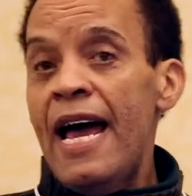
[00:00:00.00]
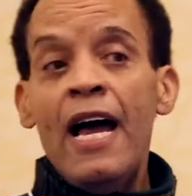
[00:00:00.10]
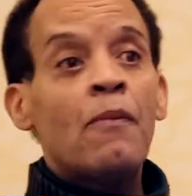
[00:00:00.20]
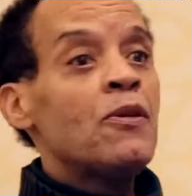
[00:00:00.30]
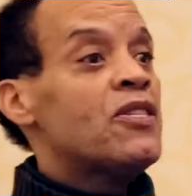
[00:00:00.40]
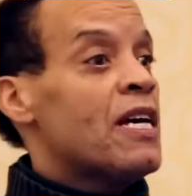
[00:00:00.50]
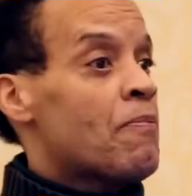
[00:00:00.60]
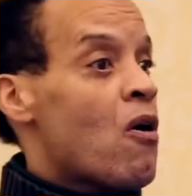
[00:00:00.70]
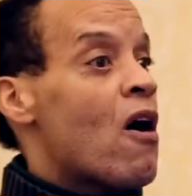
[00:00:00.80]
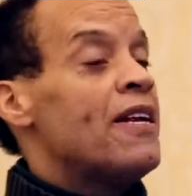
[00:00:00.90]
Help you
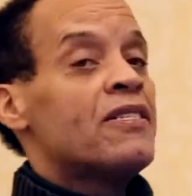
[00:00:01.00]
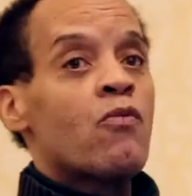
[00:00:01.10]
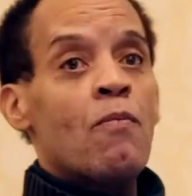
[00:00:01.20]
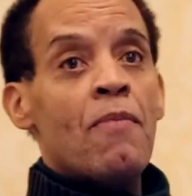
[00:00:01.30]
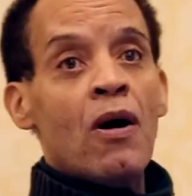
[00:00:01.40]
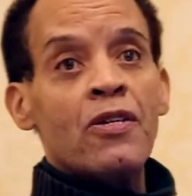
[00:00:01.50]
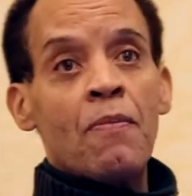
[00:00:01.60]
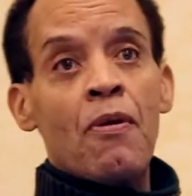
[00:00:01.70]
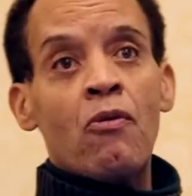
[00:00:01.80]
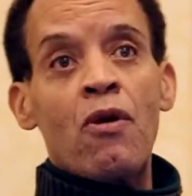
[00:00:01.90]
set priorities among your
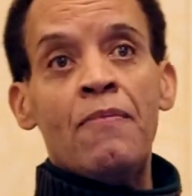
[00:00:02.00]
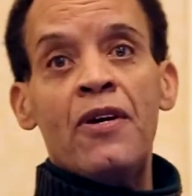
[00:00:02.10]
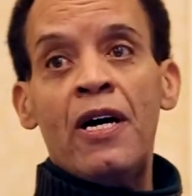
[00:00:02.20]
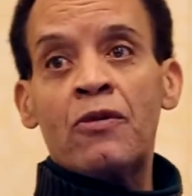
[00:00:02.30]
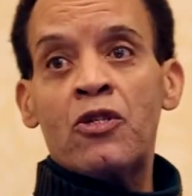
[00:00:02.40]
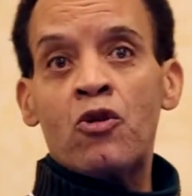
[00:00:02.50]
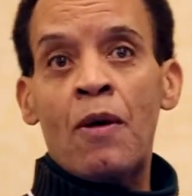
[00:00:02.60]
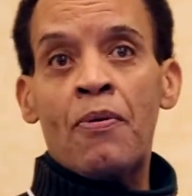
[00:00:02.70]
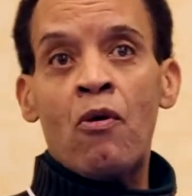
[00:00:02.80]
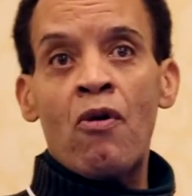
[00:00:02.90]
program, your Healthy
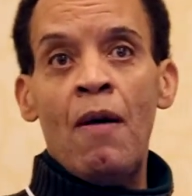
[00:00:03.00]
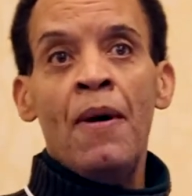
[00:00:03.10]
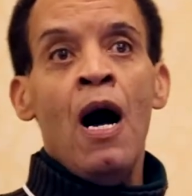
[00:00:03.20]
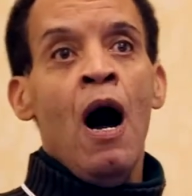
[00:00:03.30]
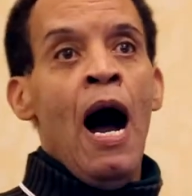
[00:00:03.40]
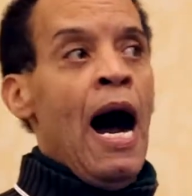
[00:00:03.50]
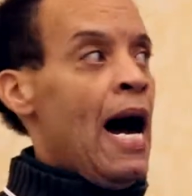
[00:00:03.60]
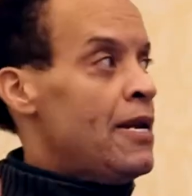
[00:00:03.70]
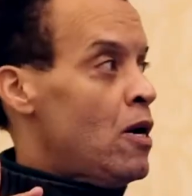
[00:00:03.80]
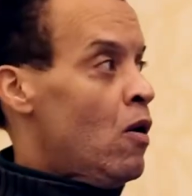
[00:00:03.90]
Start program.
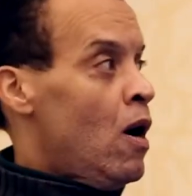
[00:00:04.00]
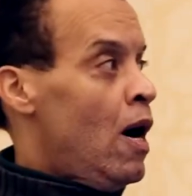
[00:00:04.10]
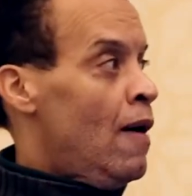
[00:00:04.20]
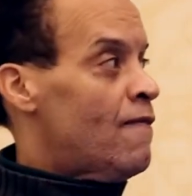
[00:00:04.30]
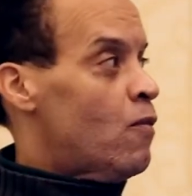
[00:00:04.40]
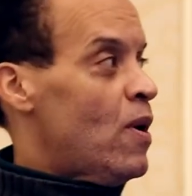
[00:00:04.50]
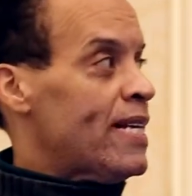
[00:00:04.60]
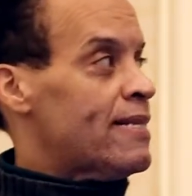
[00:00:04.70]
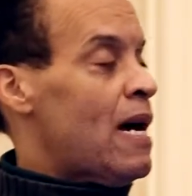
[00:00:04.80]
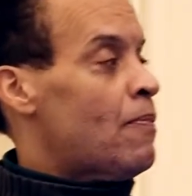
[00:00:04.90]
I know one
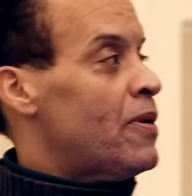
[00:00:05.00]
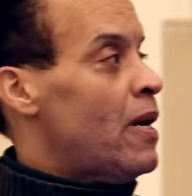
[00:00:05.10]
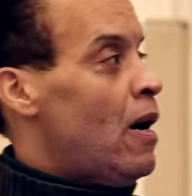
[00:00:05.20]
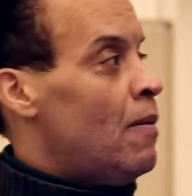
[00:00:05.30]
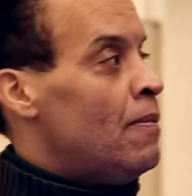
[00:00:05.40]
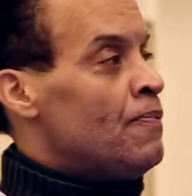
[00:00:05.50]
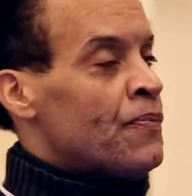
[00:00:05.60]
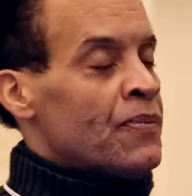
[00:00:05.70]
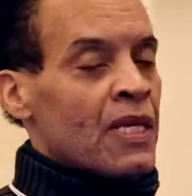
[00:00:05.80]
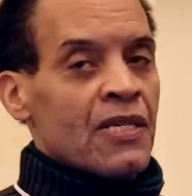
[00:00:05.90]
example in
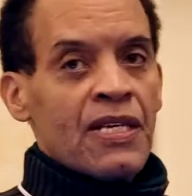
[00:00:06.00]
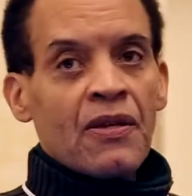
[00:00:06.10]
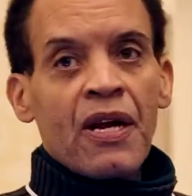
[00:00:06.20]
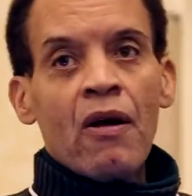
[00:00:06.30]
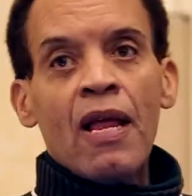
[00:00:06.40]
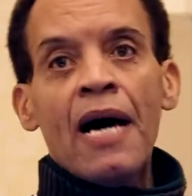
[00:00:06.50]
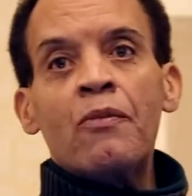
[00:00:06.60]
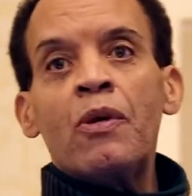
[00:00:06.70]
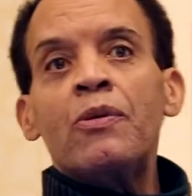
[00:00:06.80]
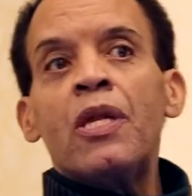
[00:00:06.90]
South Carolina,
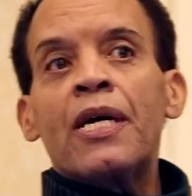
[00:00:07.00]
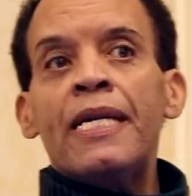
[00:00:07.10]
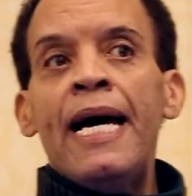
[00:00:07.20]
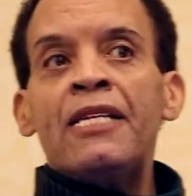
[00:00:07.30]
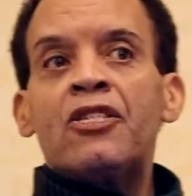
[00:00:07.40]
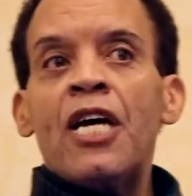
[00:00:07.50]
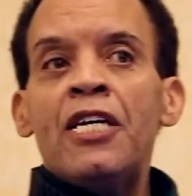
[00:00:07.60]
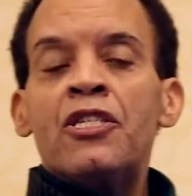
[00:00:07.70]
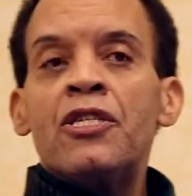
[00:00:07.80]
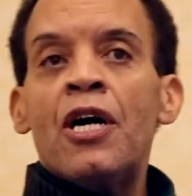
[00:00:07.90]
we were looking at
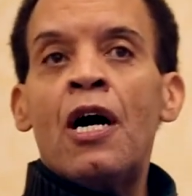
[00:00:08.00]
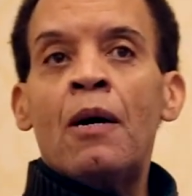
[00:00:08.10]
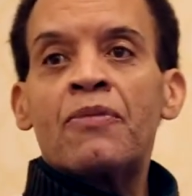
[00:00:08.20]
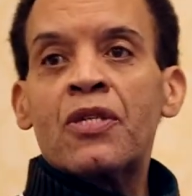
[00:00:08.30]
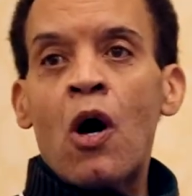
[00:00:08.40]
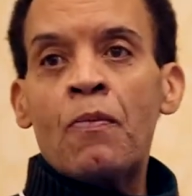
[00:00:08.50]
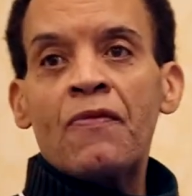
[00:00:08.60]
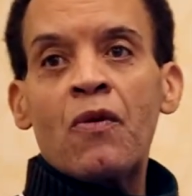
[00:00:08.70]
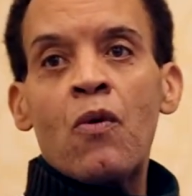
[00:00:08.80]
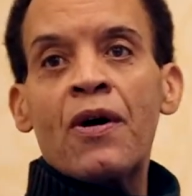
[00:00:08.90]
changing the scope
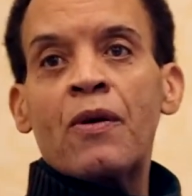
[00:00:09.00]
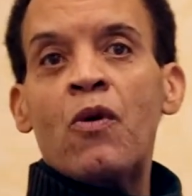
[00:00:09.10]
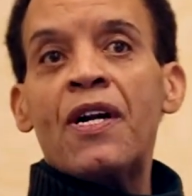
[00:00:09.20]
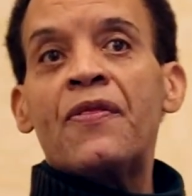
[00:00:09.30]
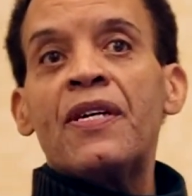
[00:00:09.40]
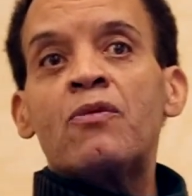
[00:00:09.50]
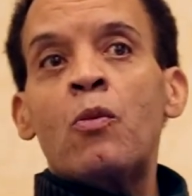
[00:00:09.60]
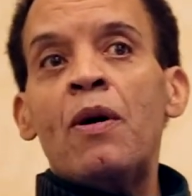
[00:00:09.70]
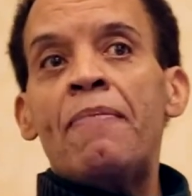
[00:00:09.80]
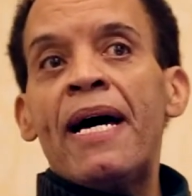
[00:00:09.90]
of the work, and one of the things we
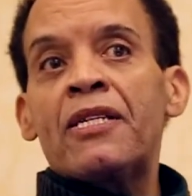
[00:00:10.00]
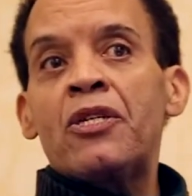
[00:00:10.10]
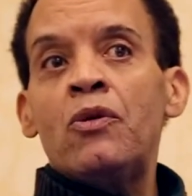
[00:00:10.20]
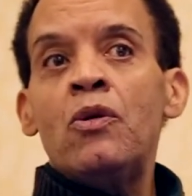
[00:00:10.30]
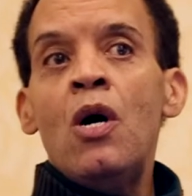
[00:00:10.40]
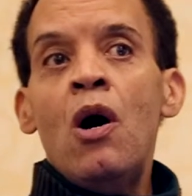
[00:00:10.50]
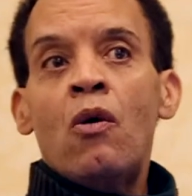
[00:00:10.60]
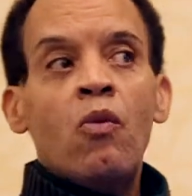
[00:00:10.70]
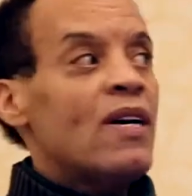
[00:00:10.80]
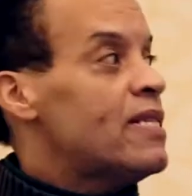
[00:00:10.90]
went back to
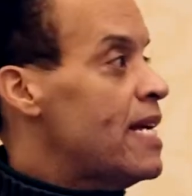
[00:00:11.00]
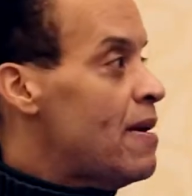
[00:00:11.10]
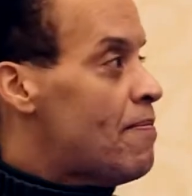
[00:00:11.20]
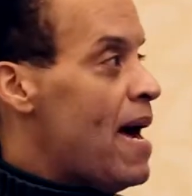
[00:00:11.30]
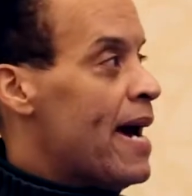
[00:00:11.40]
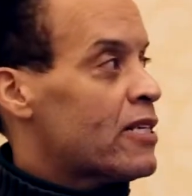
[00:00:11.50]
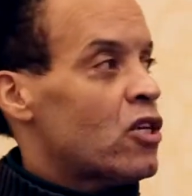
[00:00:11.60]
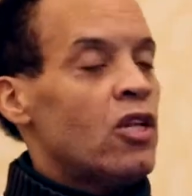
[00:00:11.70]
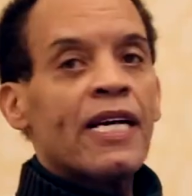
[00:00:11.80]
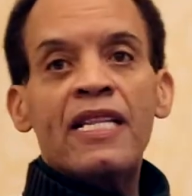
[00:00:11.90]
was the impact, to
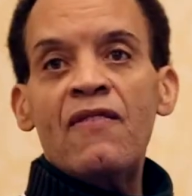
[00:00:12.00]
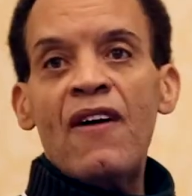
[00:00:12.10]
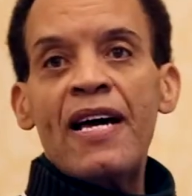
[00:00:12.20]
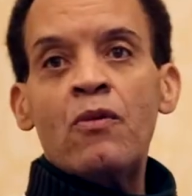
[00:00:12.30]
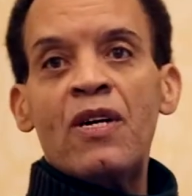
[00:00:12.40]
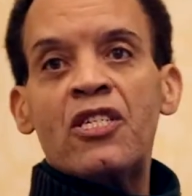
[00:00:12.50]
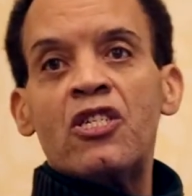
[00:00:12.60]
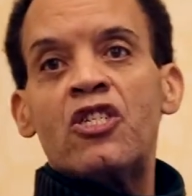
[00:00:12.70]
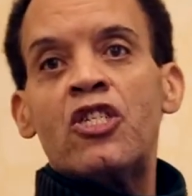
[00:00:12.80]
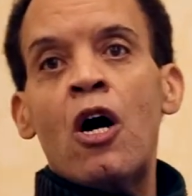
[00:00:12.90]
look at the evaluation
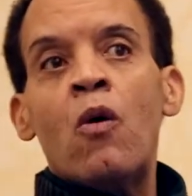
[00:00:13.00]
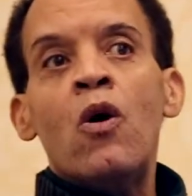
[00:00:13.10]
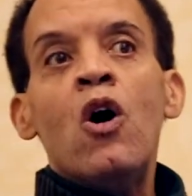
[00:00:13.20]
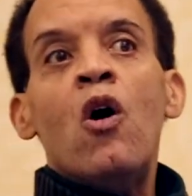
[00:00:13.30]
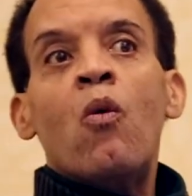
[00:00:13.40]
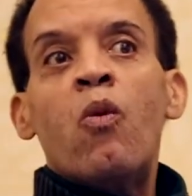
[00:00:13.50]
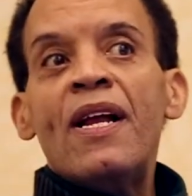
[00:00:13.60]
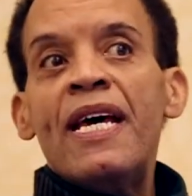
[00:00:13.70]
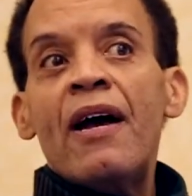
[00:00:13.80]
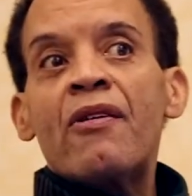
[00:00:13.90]
to show
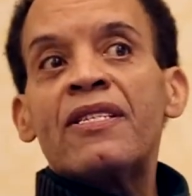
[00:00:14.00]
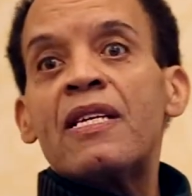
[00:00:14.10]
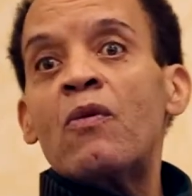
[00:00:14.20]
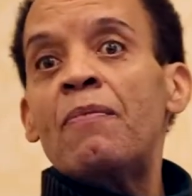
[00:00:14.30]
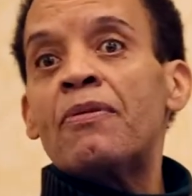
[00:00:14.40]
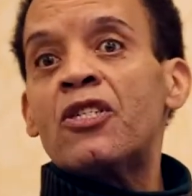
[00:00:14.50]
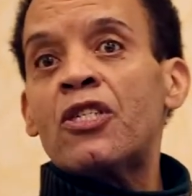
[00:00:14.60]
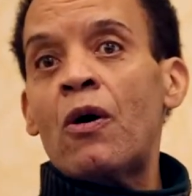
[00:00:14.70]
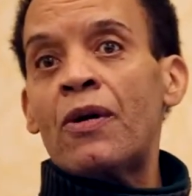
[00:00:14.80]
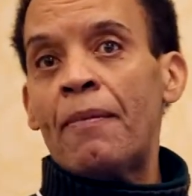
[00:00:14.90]
what areas that we
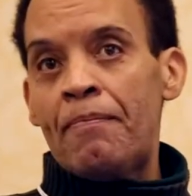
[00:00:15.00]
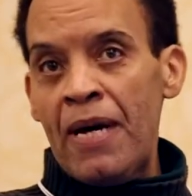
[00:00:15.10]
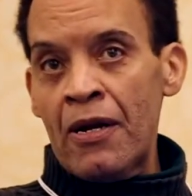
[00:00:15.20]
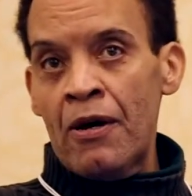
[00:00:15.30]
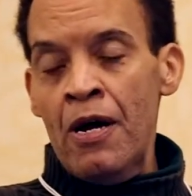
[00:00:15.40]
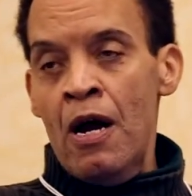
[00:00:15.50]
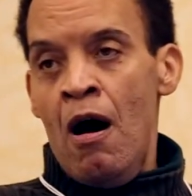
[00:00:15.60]
showed a better